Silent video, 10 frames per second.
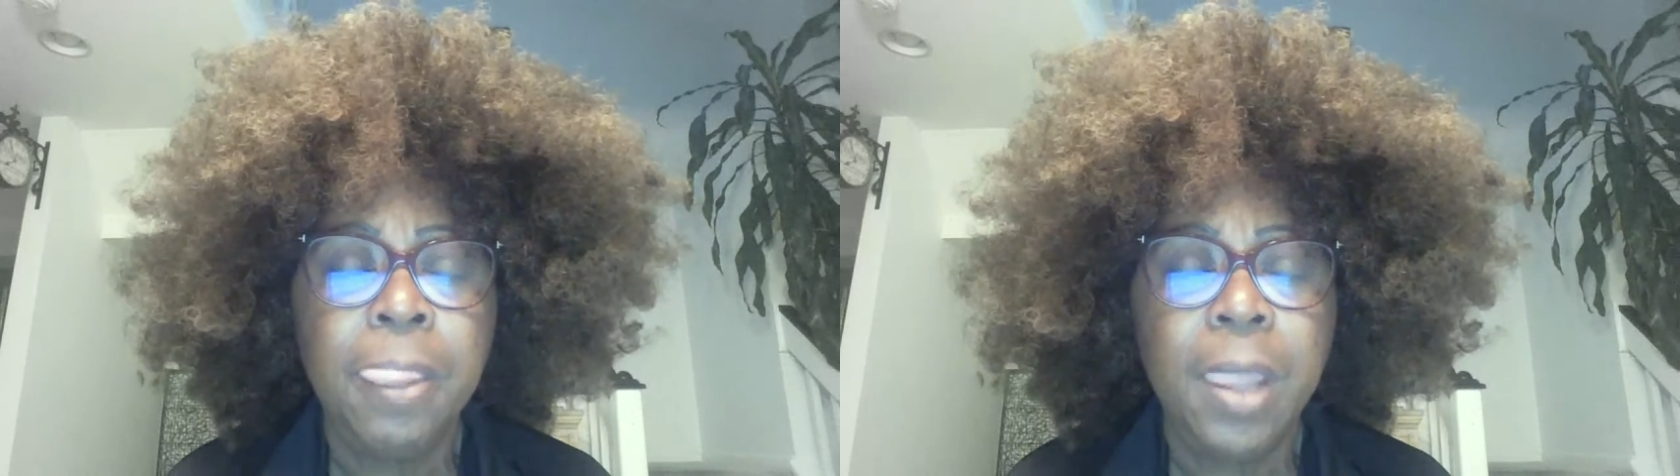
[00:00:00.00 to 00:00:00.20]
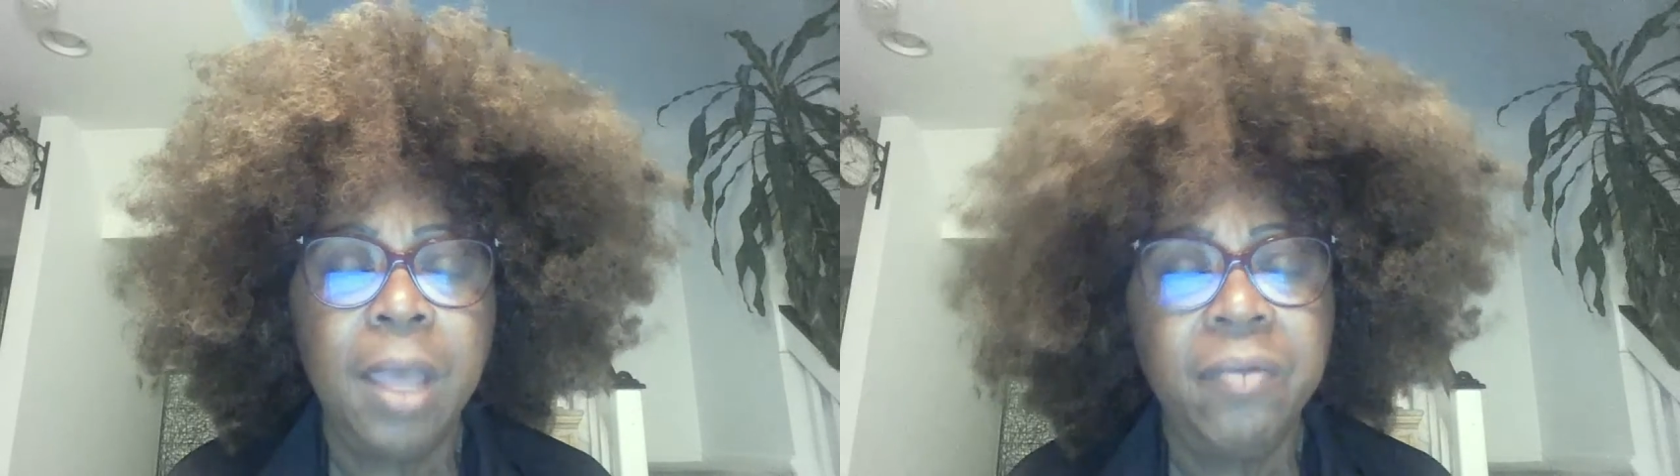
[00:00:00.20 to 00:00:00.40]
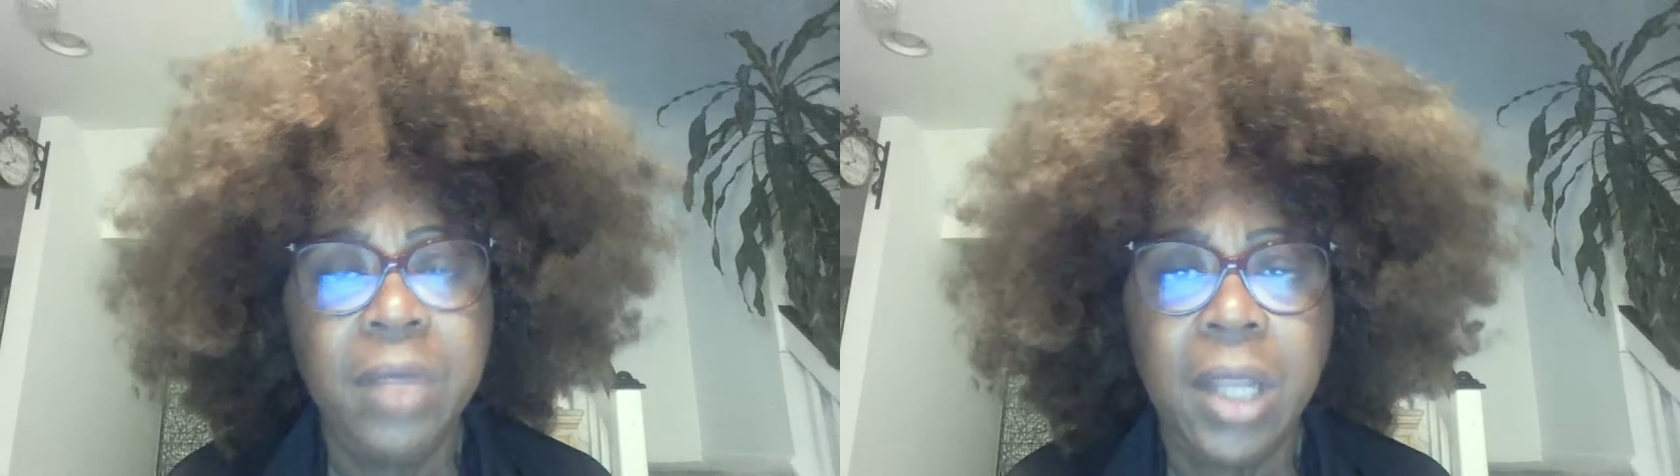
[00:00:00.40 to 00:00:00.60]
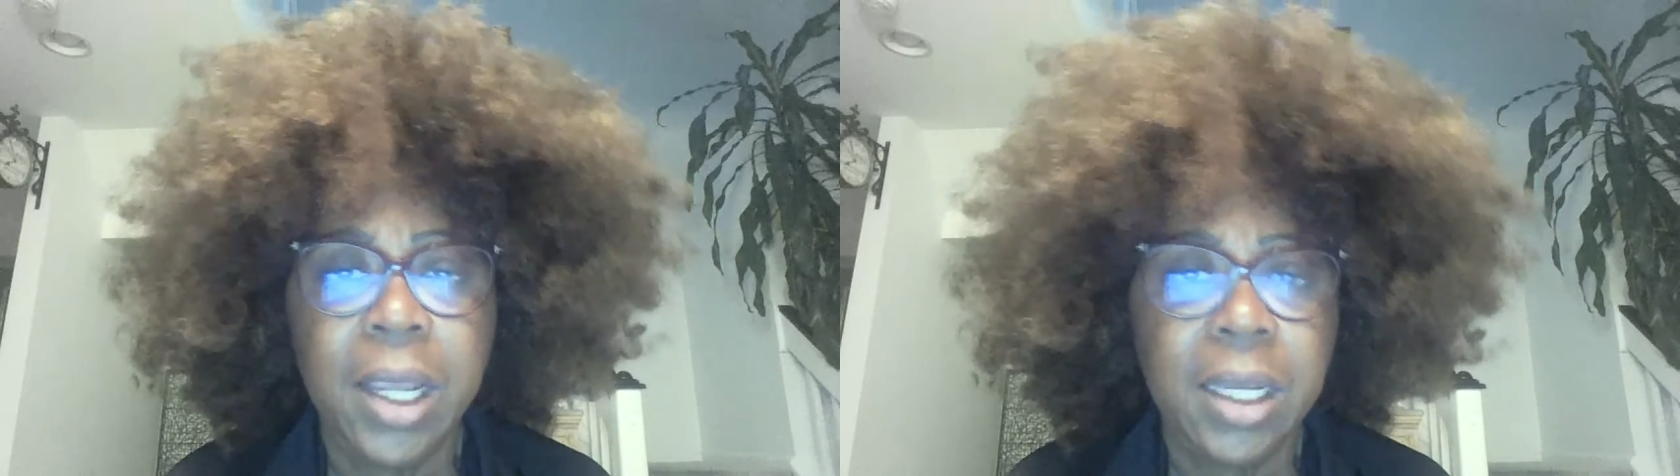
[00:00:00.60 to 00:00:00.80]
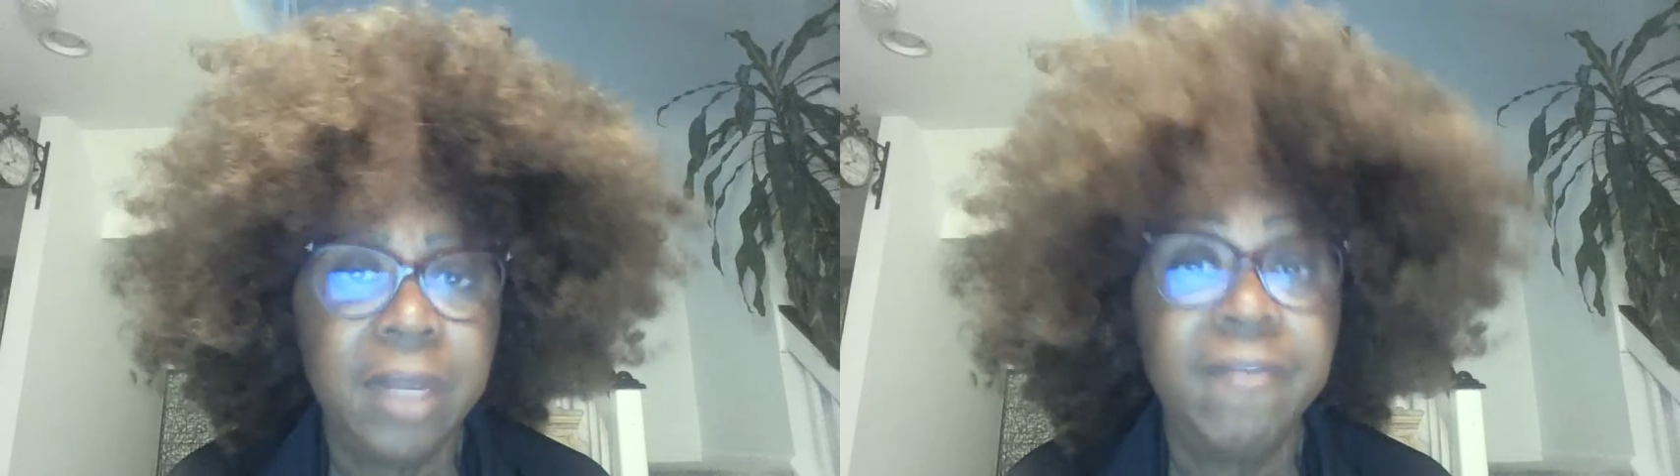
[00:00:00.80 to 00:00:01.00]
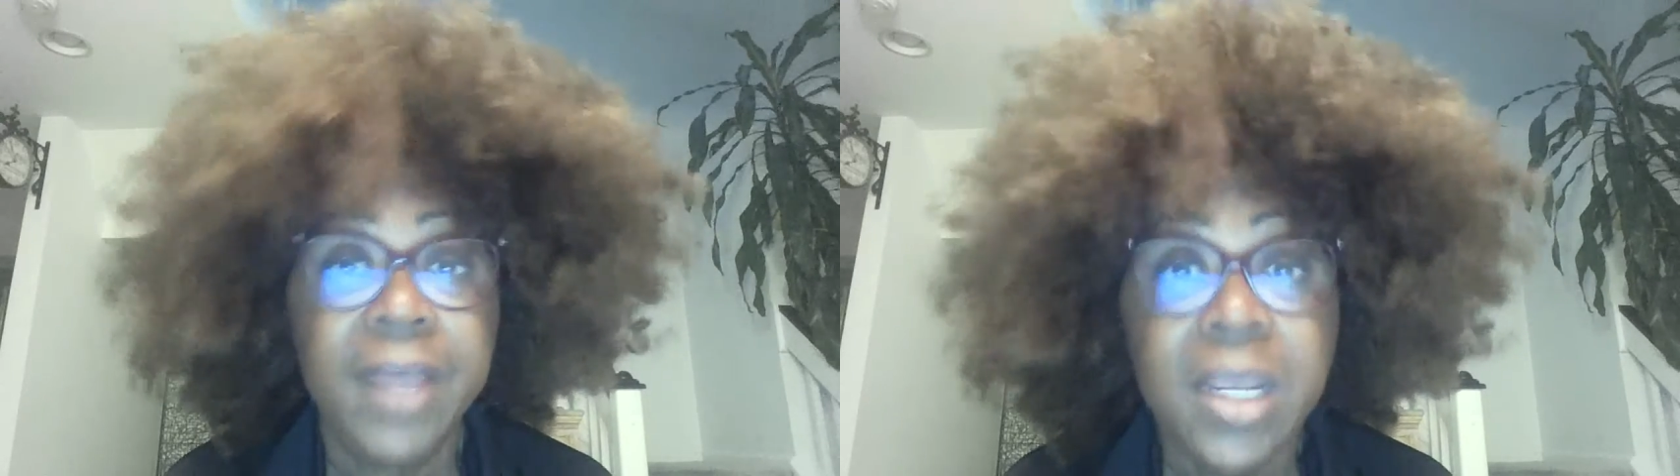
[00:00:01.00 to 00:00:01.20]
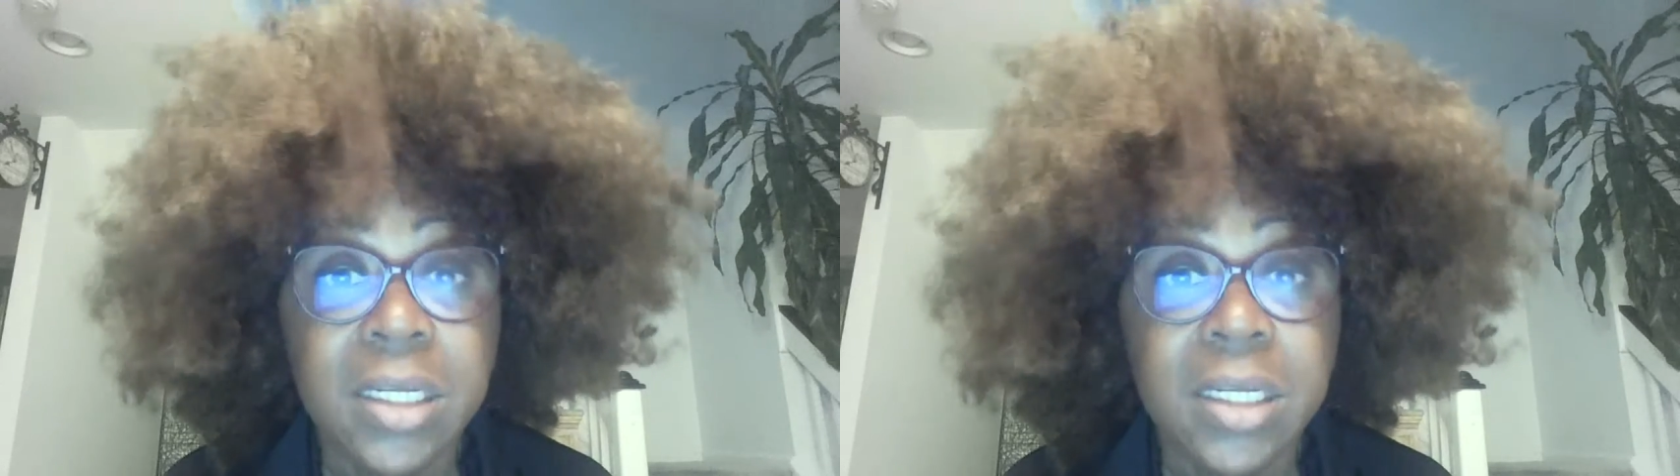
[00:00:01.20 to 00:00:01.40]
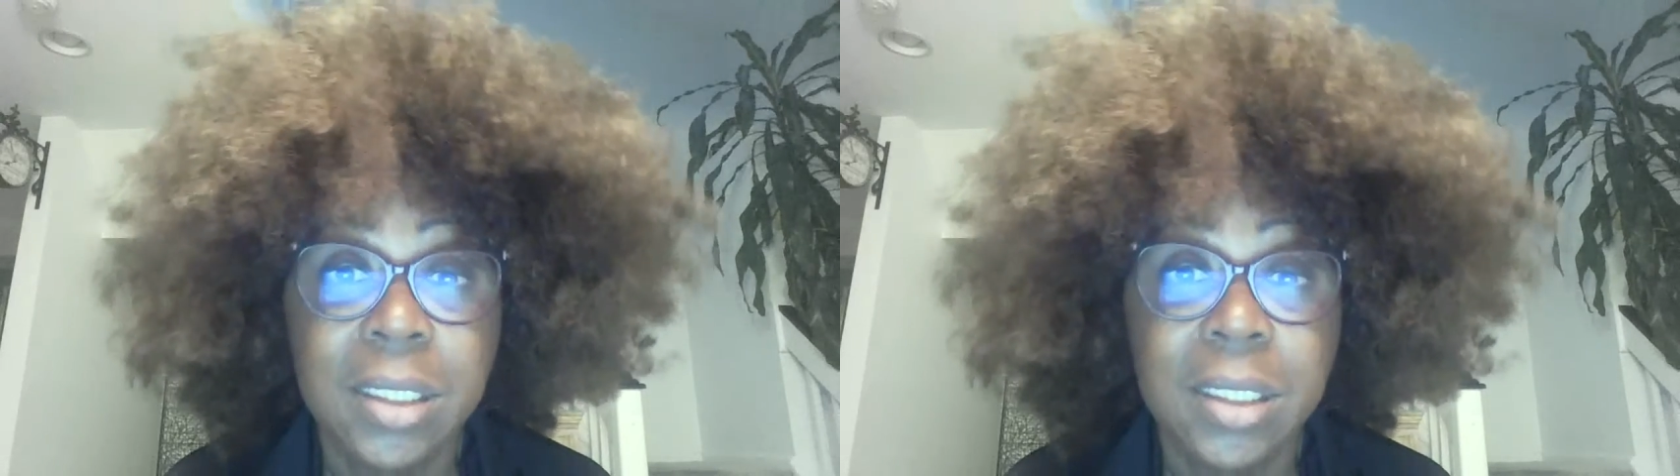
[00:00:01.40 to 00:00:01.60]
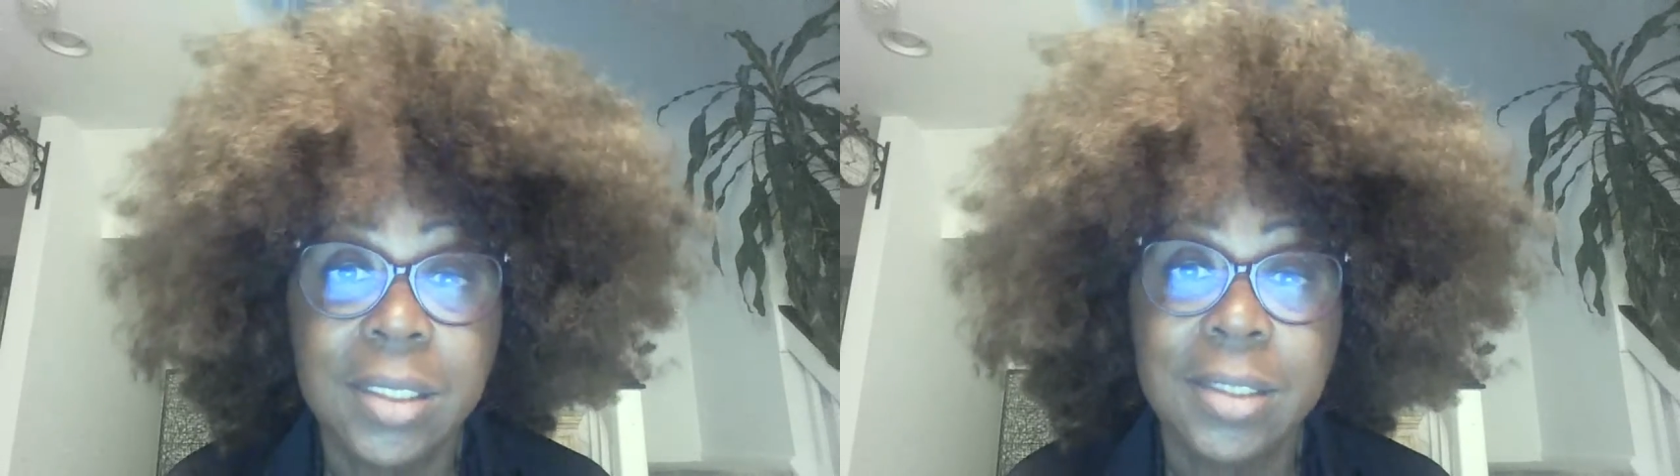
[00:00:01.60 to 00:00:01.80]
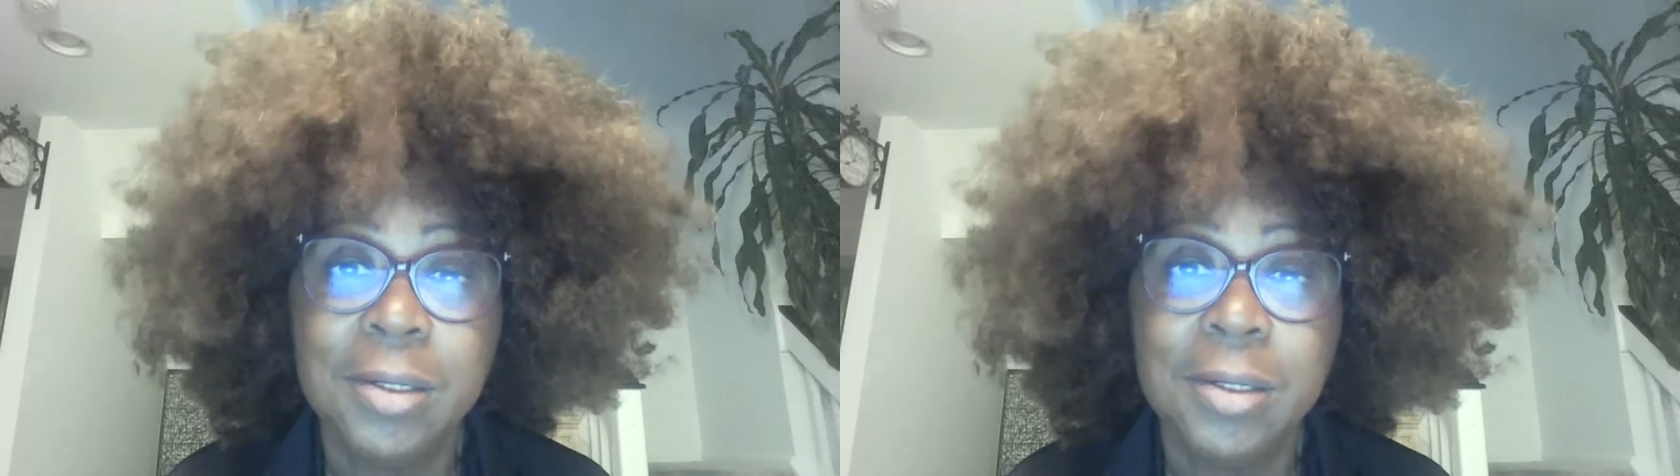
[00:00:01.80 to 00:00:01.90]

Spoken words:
evangelist.